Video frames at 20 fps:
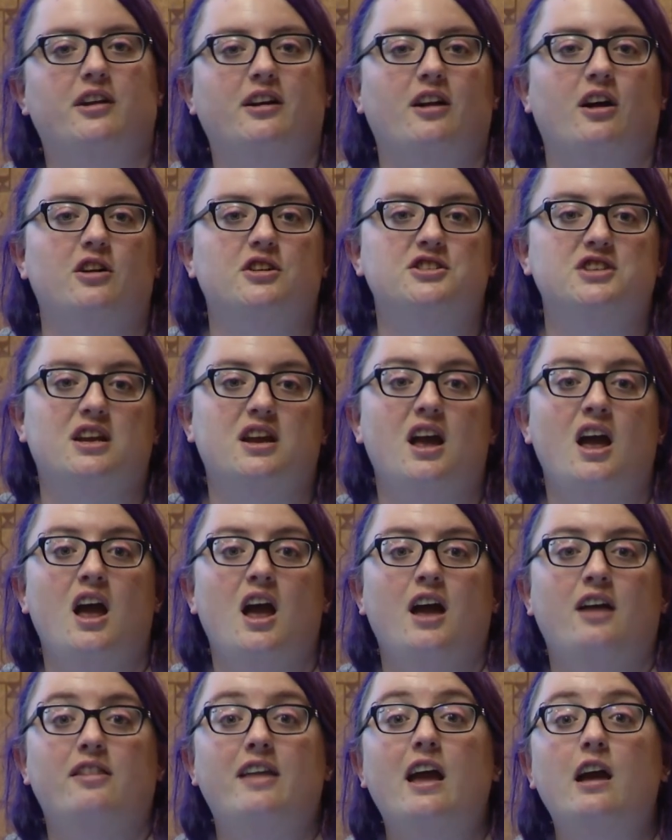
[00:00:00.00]
technology.
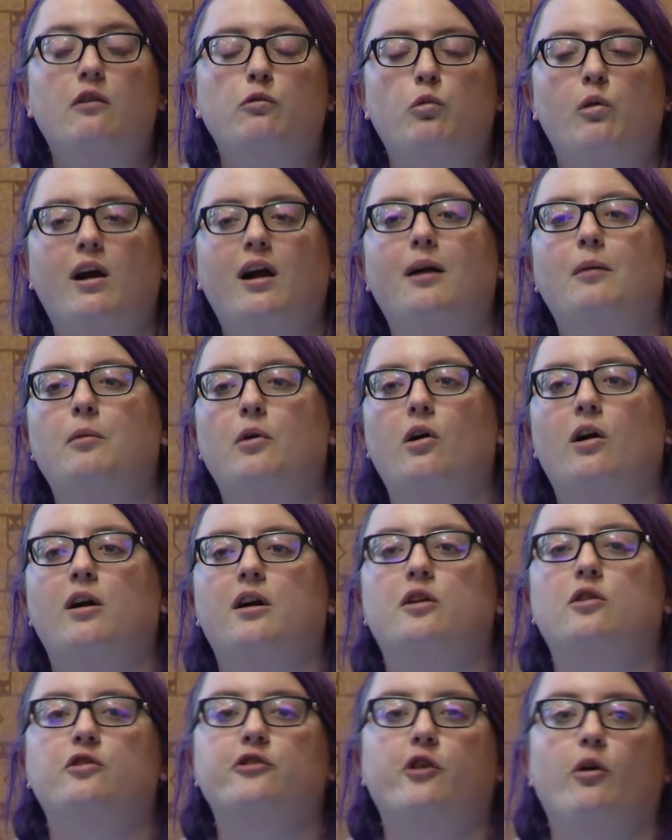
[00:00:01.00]
They have wearable
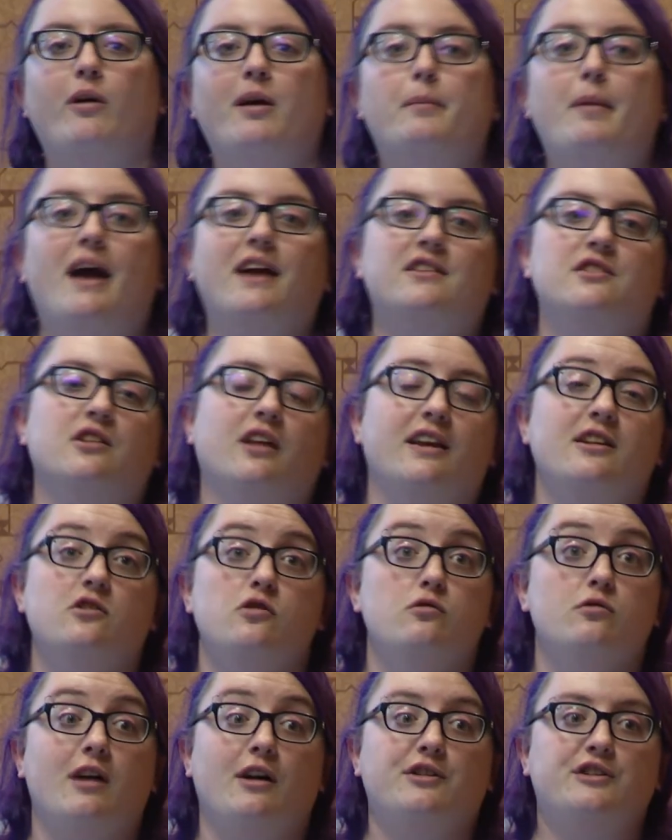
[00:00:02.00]
articles going back to like
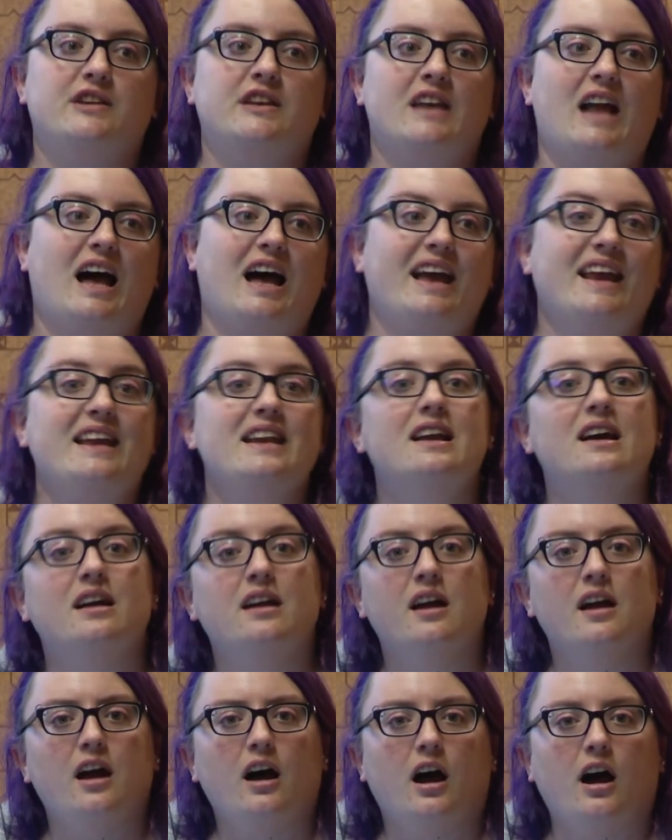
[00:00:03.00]

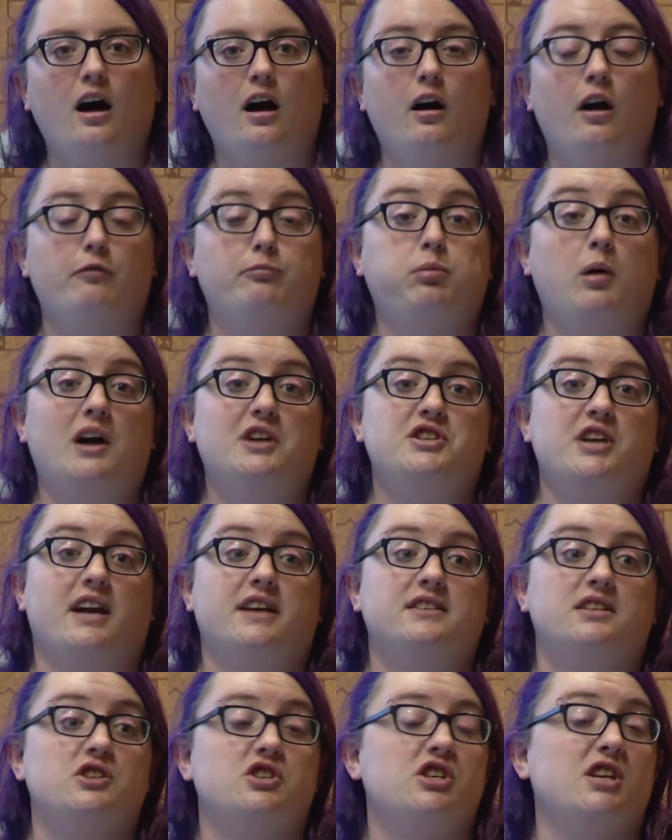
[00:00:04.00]
2009 uh, of
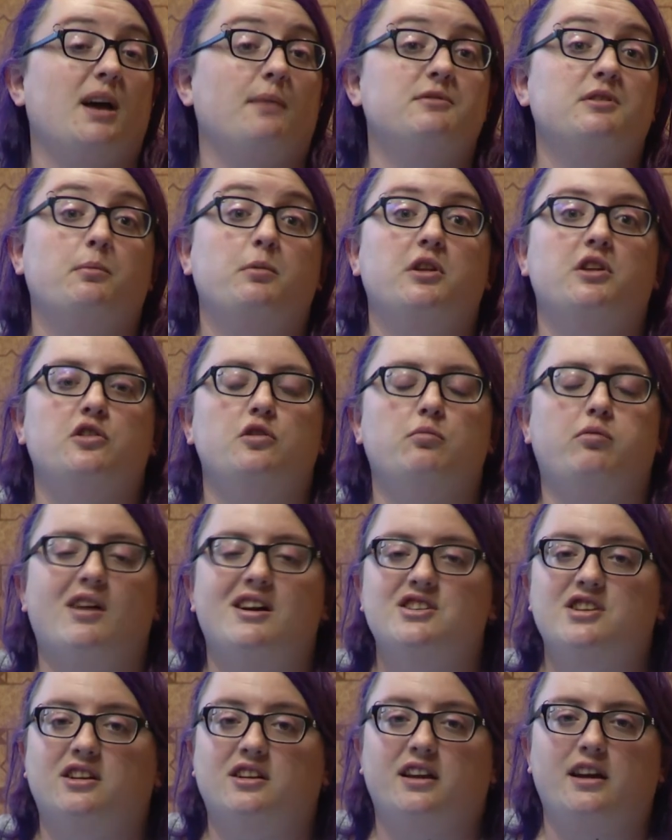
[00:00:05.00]
projects, and she comes up with a new
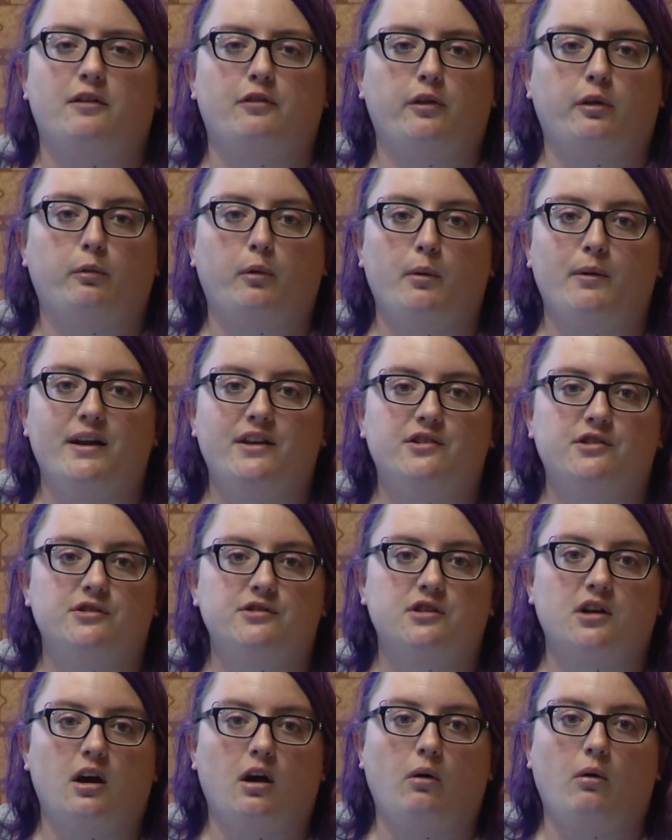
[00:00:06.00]
project like every three weeks or
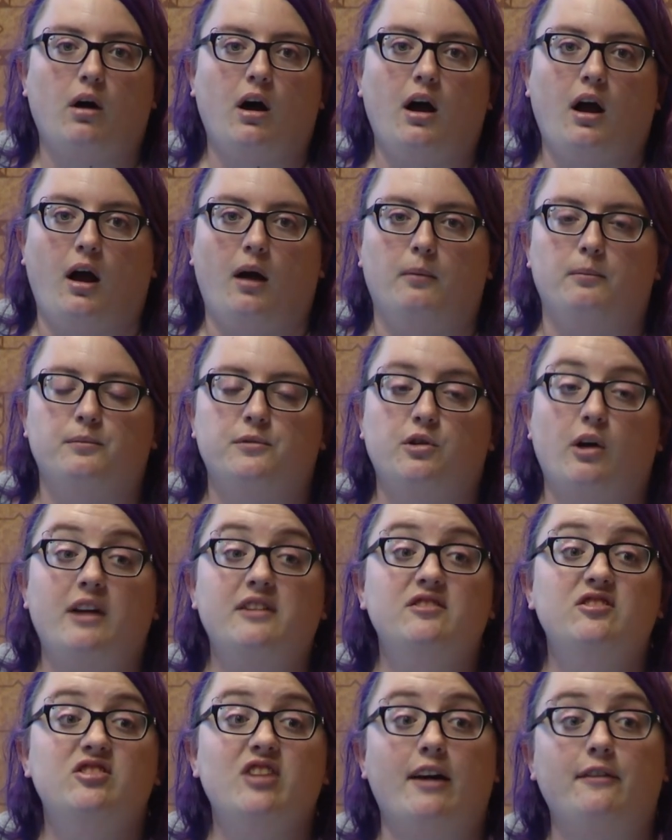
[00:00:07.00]
so. Um, so
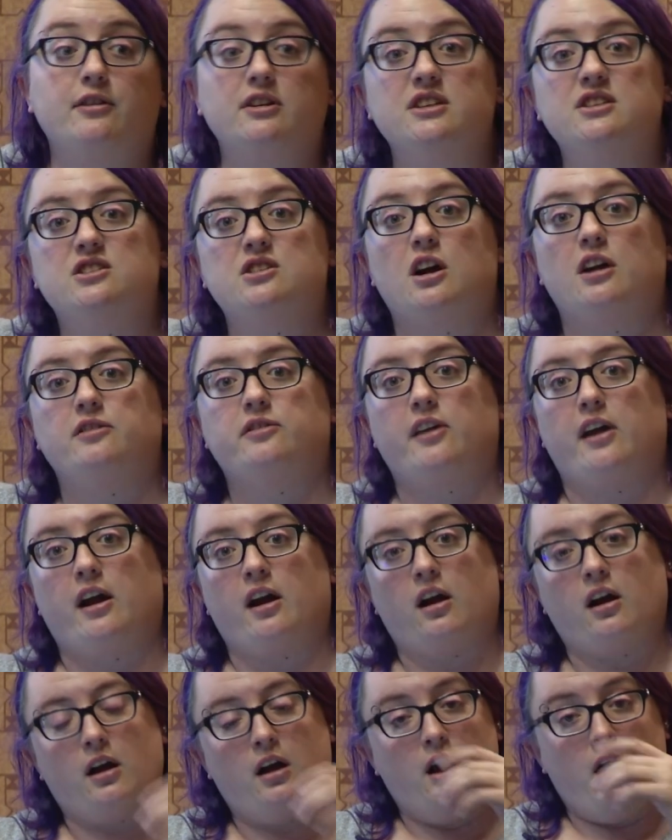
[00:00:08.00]
I definitely start
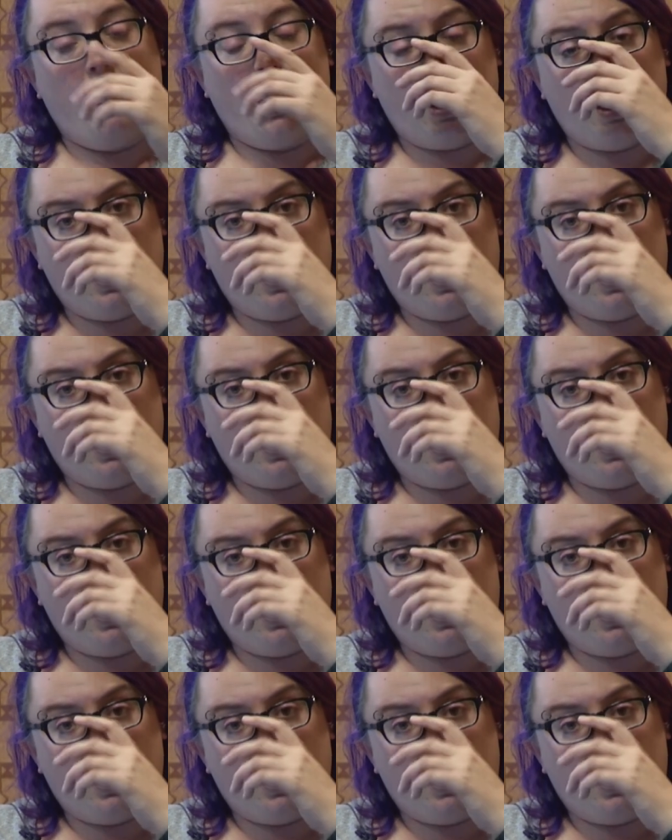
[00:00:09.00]
there.